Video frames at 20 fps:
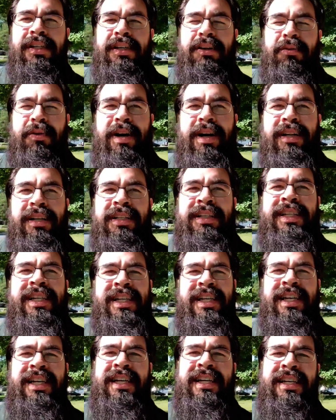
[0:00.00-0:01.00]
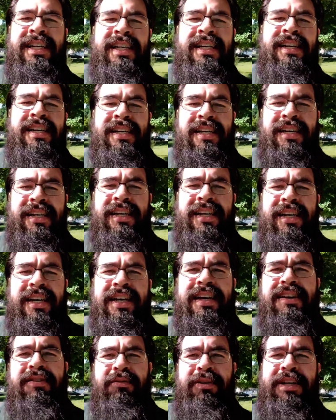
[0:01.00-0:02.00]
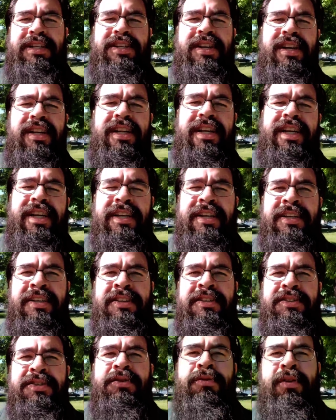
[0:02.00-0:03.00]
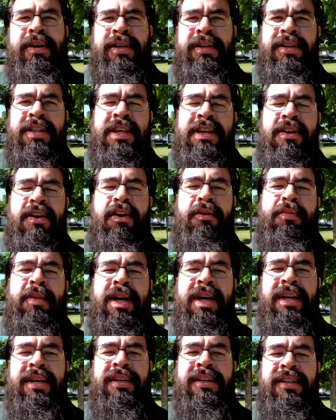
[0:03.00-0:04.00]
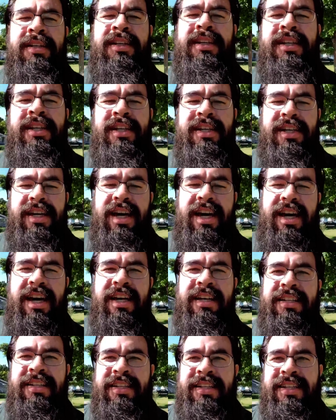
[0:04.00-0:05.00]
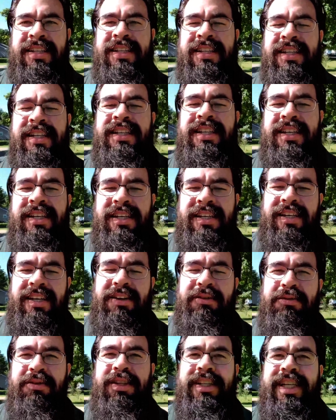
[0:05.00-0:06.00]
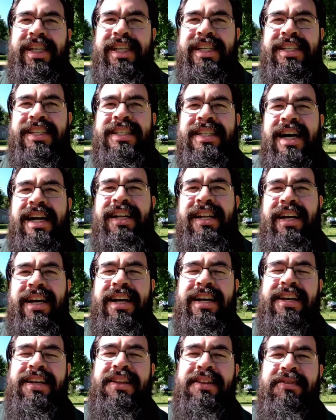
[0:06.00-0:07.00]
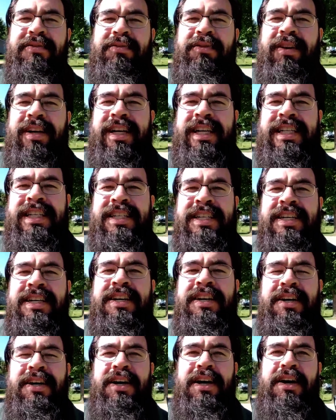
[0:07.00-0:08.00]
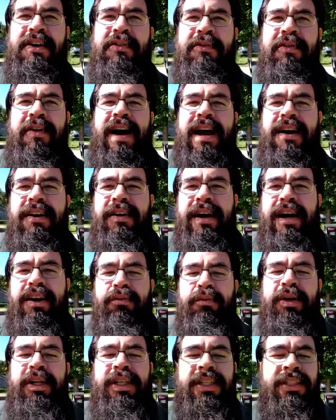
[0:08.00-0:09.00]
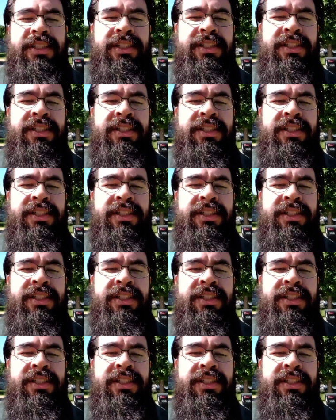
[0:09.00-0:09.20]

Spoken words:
Well, he recently joined the Army and he really does not like the phrase fire at will.